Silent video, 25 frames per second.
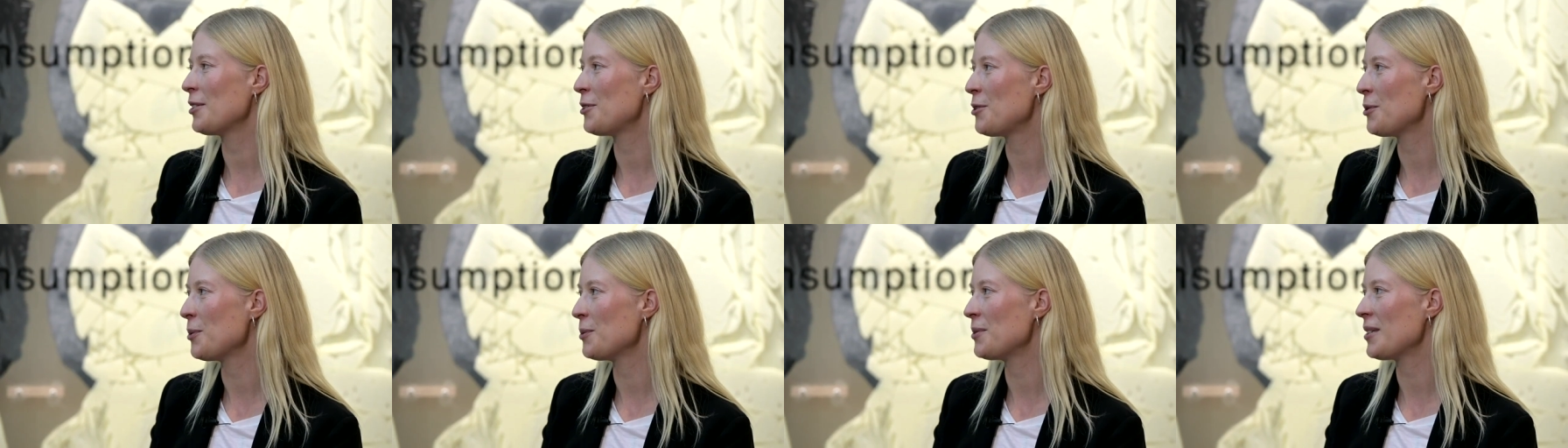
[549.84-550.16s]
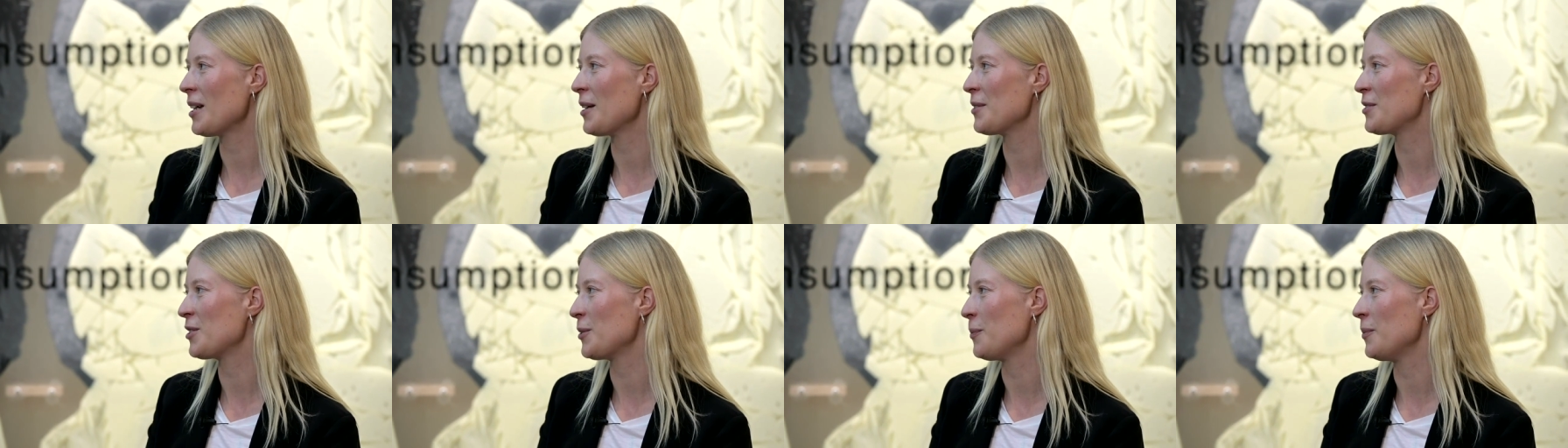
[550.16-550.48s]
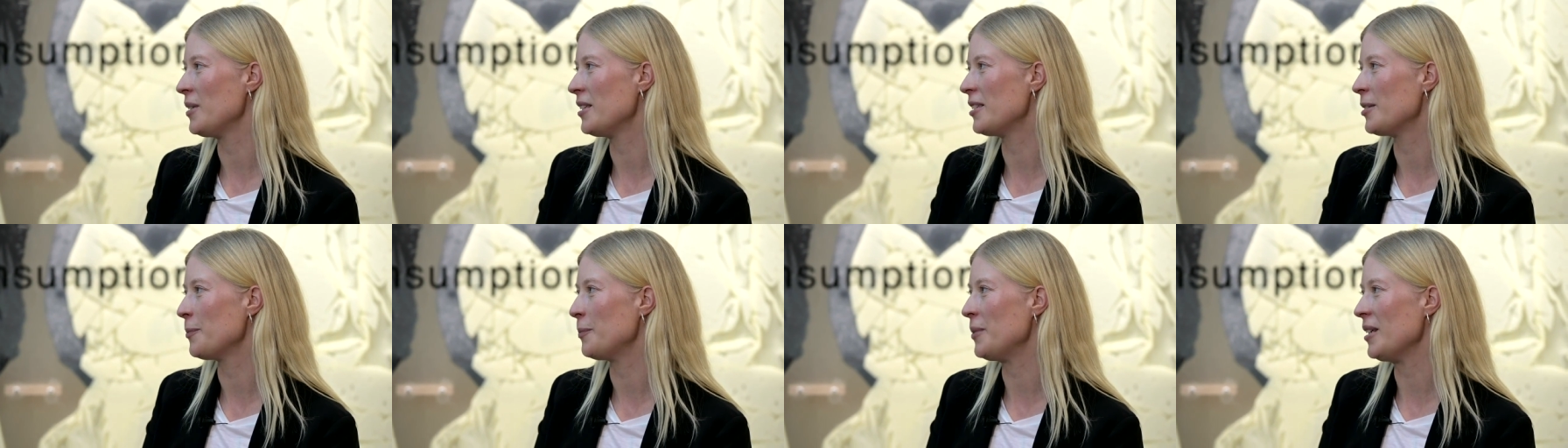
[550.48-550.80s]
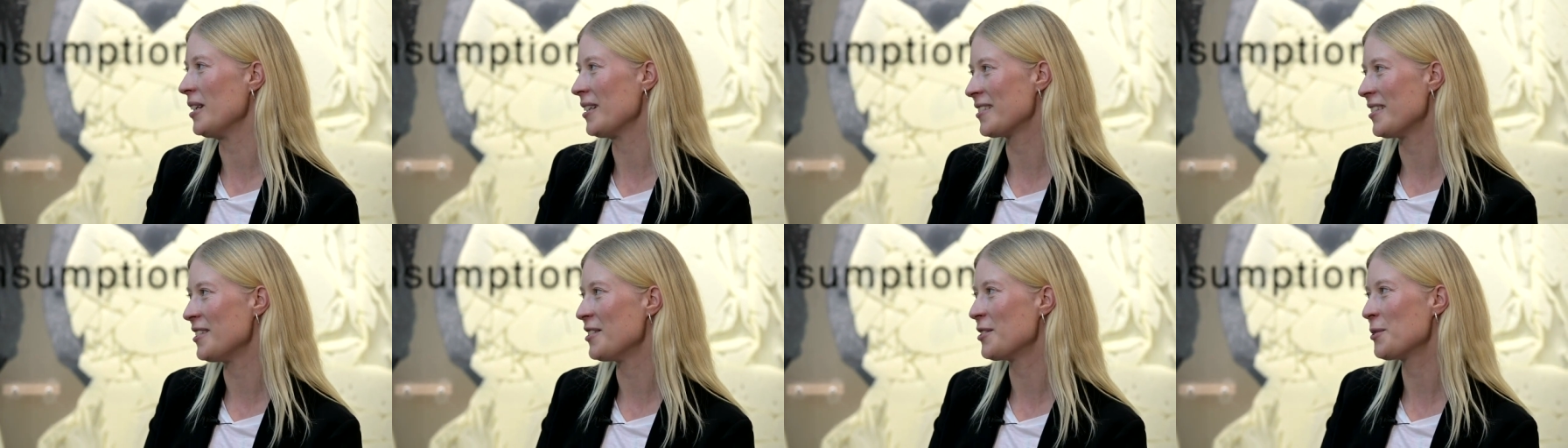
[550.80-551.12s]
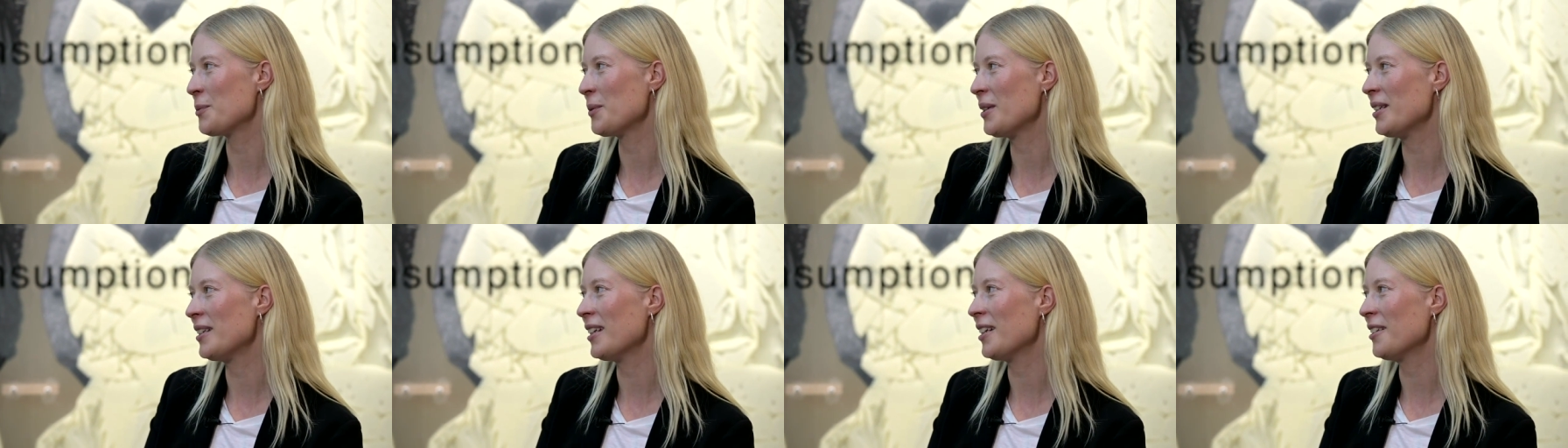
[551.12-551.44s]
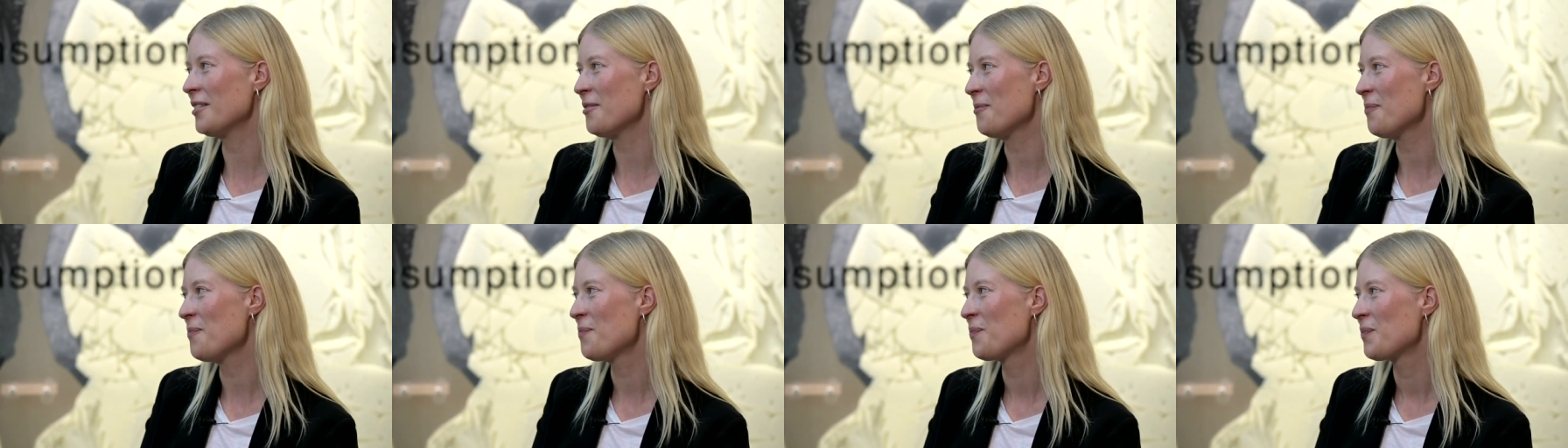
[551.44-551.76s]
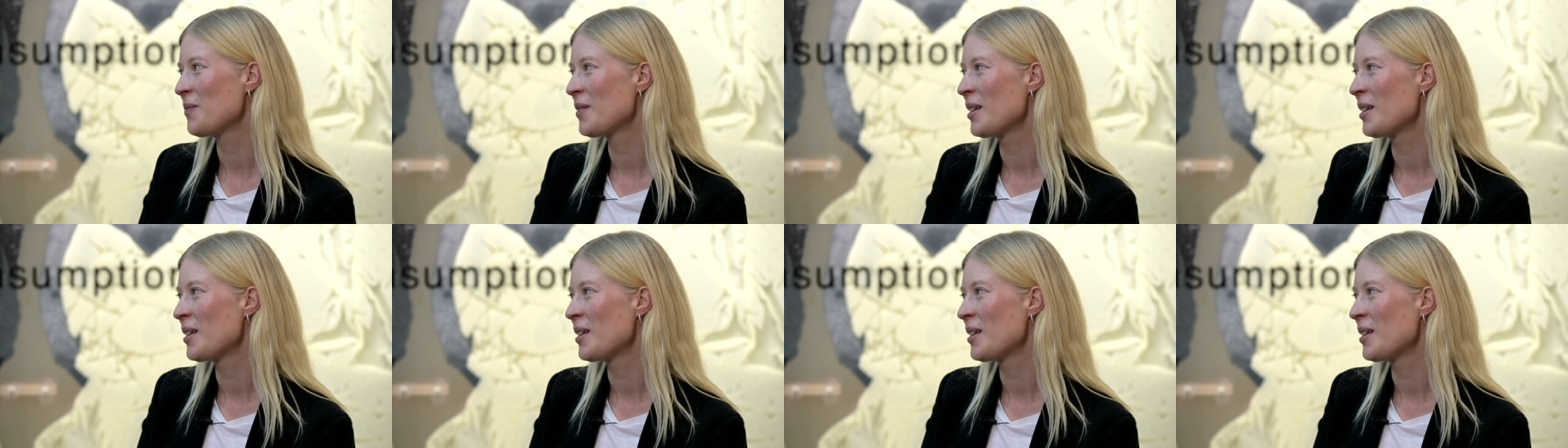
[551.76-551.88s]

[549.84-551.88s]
the 2,000 meter peaks in Sweden.